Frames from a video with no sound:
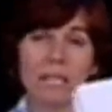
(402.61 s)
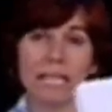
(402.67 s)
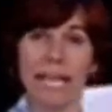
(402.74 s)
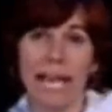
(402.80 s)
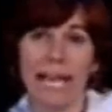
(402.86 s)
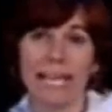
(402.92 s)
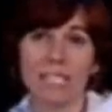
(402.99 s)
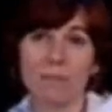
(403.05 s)

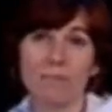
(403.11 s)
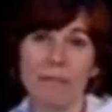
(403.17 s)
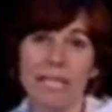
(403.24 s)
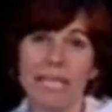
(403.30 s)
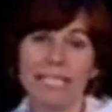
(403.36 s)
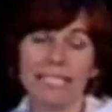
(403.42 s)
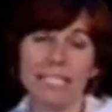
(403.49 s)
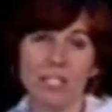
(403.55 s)
Gas
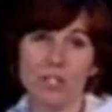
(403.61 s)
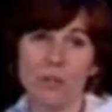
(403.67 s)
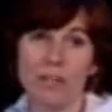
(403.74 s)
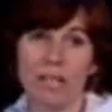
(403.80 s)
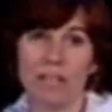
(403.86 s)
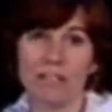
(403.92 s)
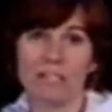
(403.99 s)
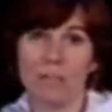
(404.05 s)
peaked in
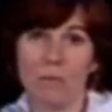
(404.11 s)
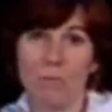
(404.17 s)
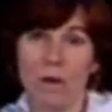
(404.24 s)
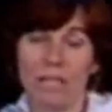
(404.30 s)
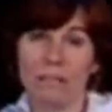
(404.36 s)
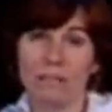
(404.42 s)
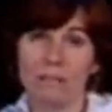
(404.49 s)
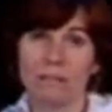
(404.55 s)

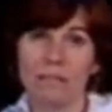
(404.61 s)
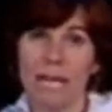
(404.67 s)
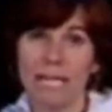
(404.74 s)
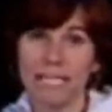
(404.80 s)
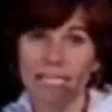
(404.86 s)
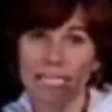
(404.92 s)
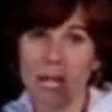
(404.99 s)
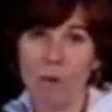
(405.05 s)
2001 and
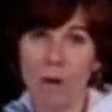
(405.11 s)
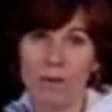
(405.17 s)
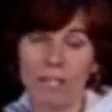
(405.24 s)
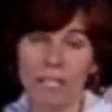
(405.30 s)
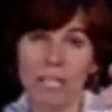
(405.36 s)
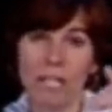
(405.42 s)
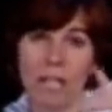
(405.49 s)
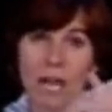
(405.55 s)
is now on
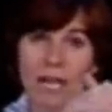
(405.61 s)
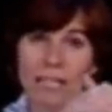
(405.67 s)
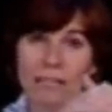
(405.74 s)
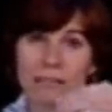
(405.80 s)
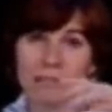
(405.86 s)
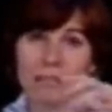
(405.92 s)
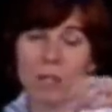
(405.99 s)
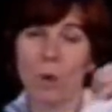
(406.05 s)
the decline.
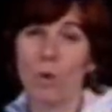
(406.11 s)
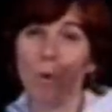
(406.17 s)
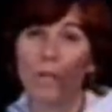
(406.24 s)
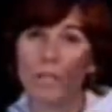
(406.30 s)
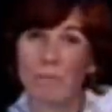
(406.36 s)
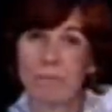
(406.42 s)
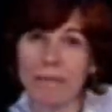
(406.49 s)
Oil